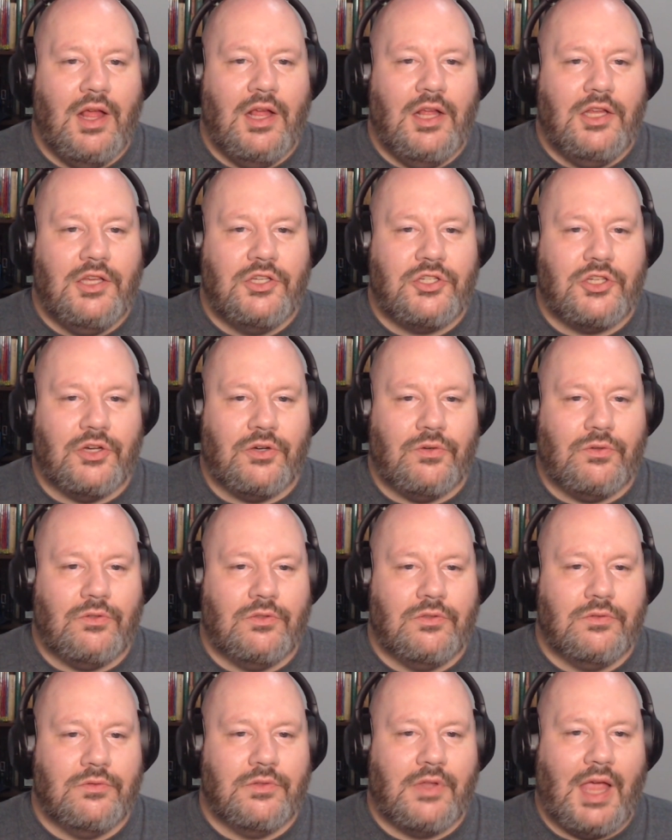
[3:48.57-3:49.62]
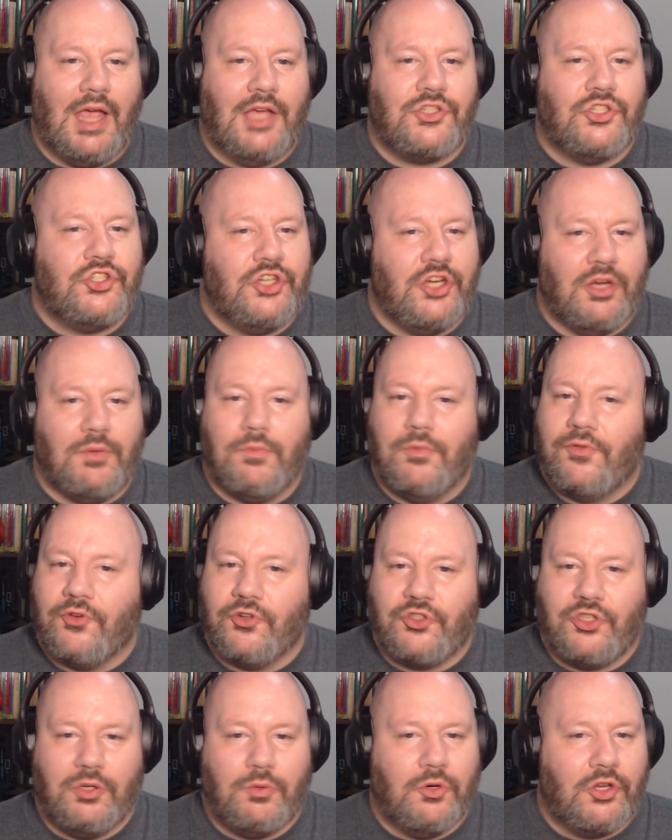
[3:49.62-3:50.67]
So as a GM,
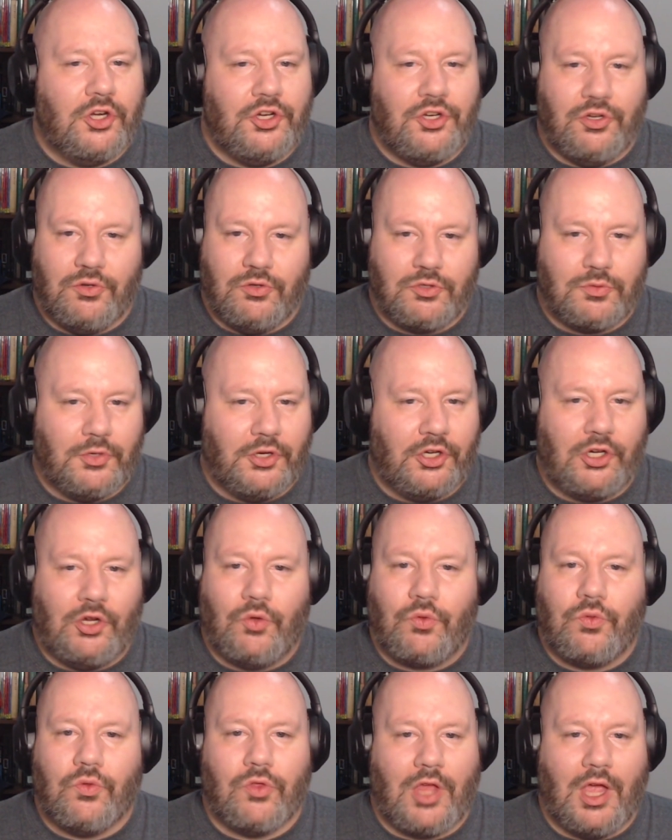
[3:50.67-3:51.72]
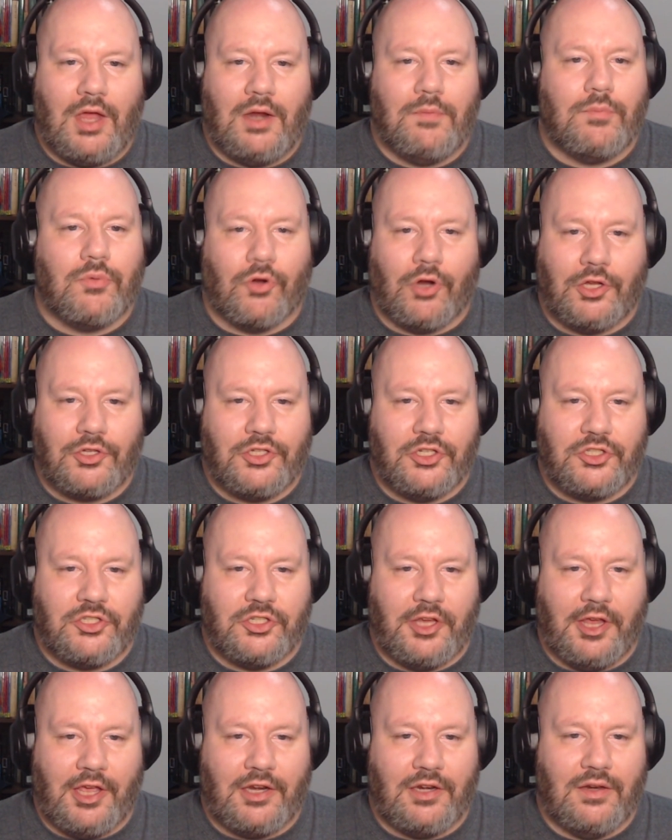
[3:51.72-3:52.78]
first thing we're going to do is we're going to go through that process
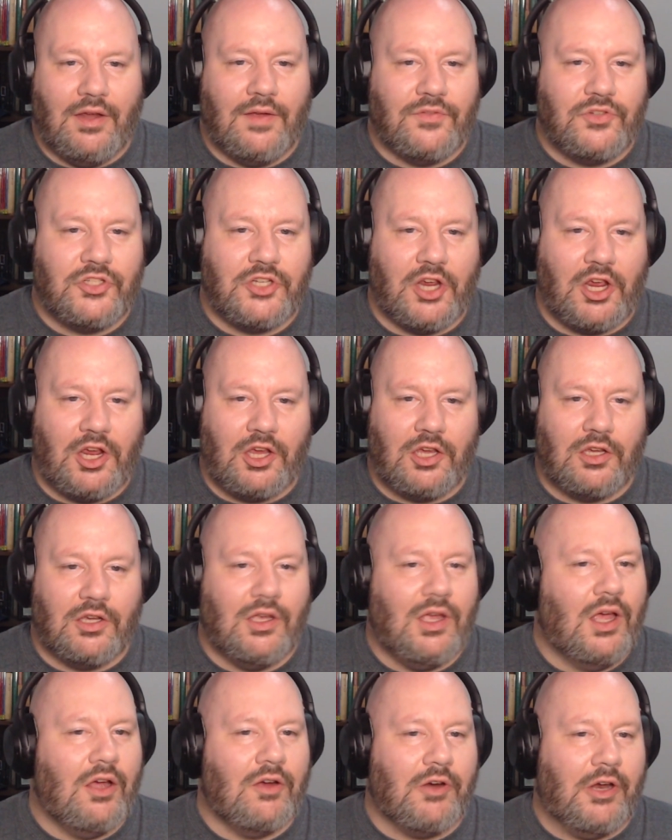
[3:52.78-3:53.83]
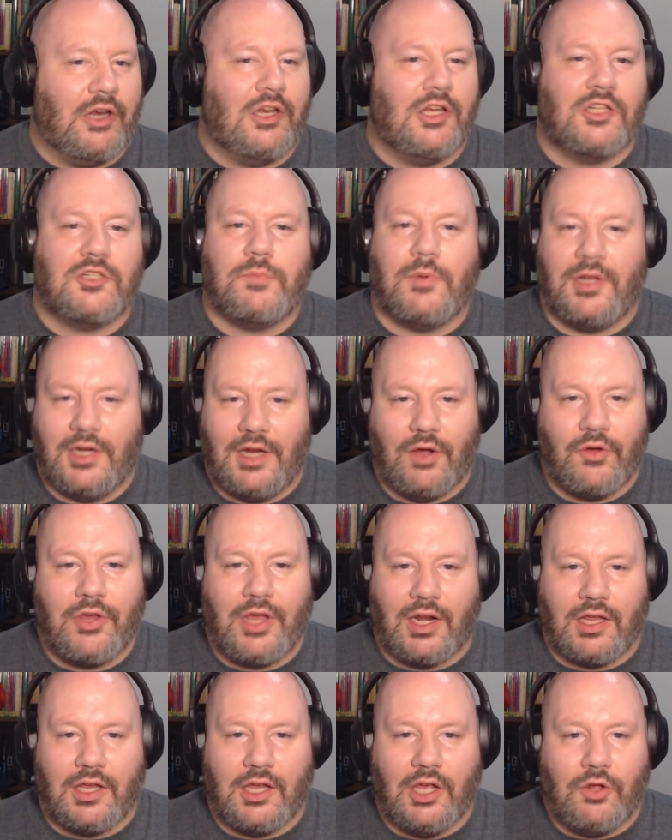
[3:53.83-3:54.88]
again of saying, all right, explain how
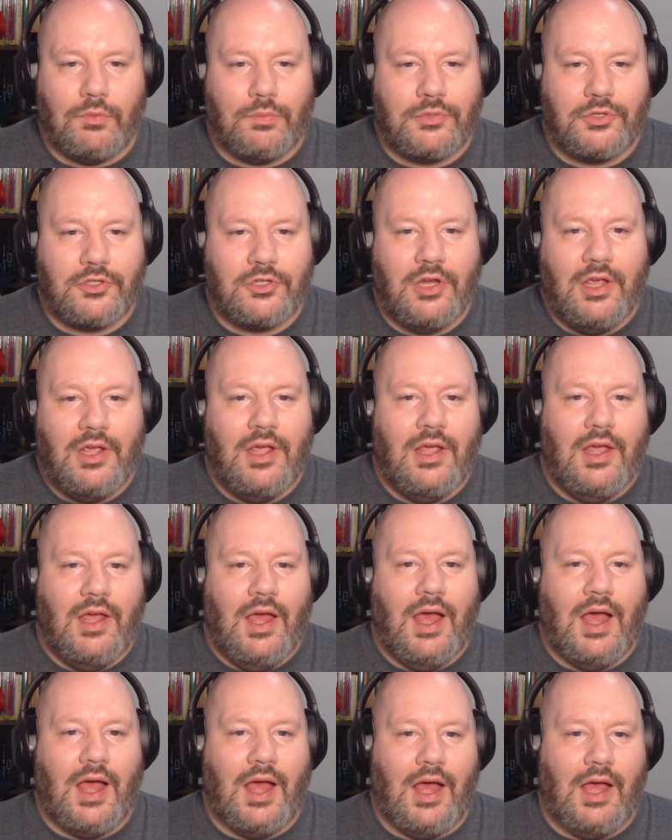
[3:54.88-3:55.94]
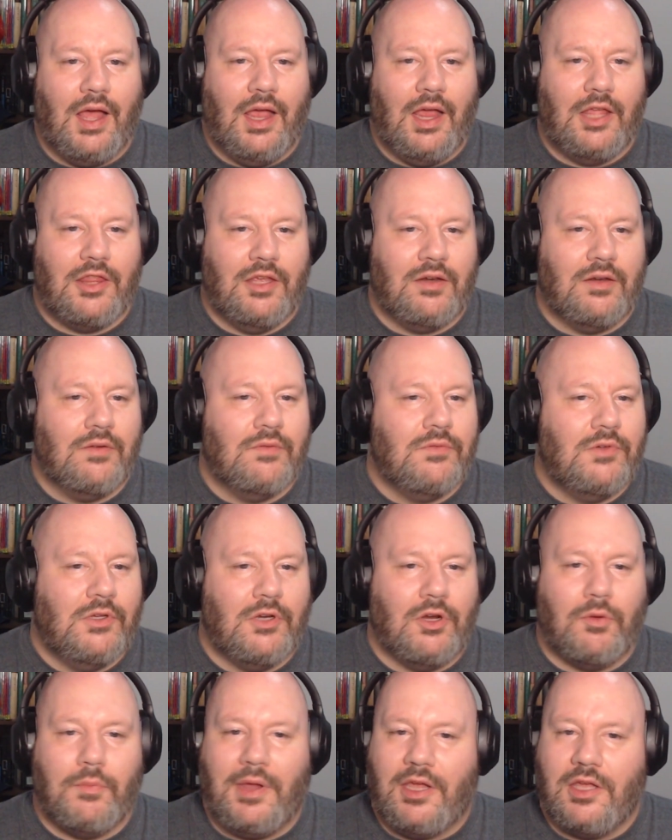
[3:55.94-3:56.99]
Kelly helps, and then,
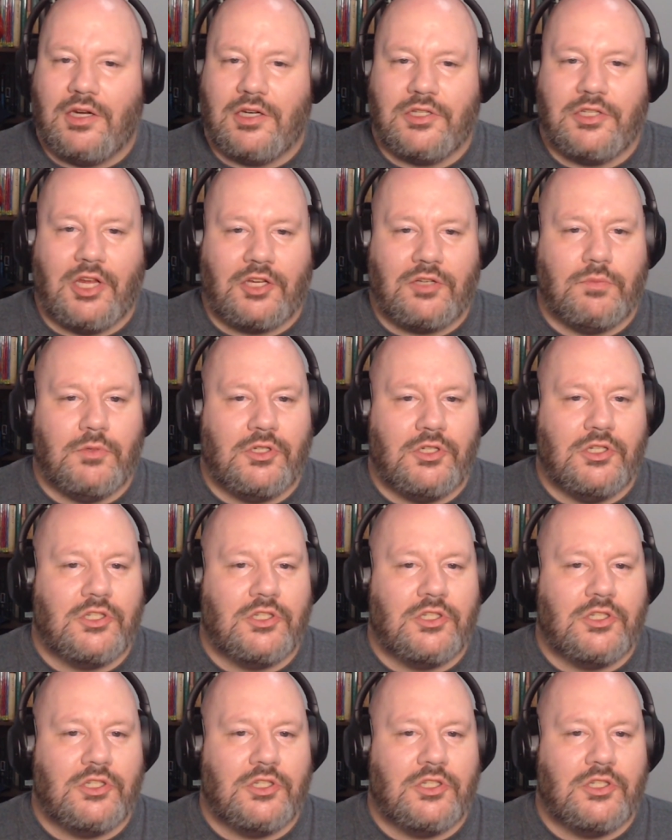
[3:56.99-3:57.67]
make an assessment.